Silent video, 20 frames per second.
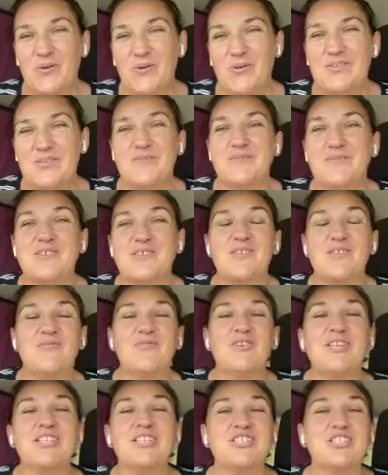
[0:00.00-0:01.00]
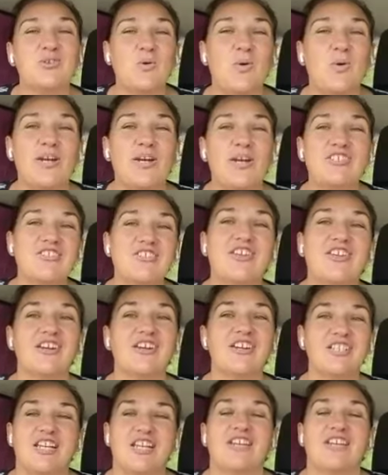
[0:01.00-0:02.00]
Awesome. So the first question that
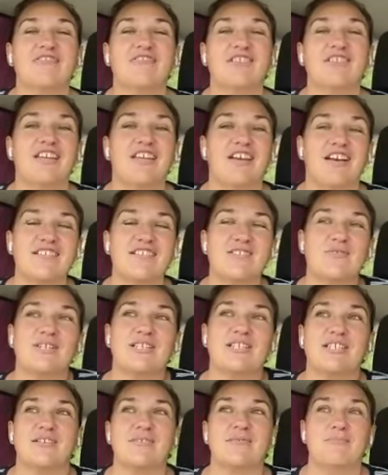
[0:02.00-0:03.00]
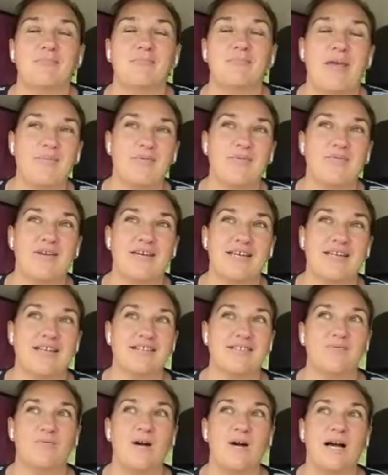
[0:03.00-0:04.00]
I generally ask people
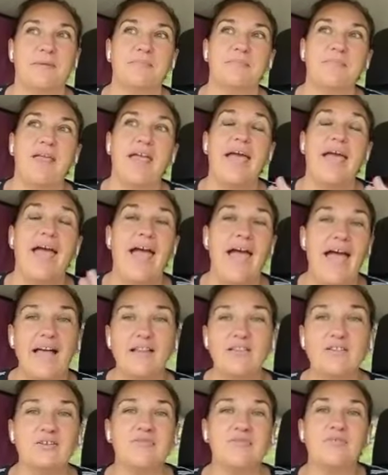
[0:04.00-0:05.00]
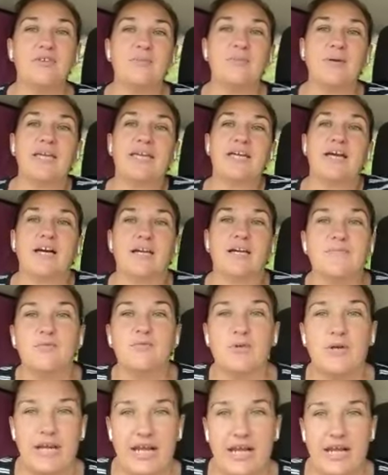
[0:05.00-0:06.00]
is, one, how long have you been
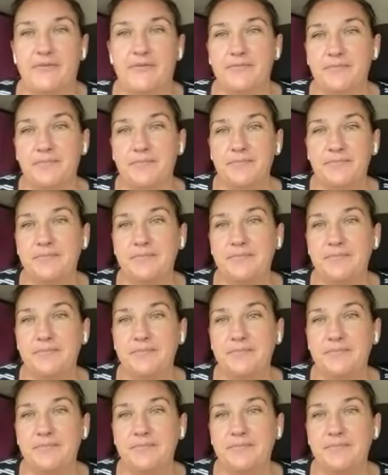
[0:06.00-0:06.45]
carnivore now?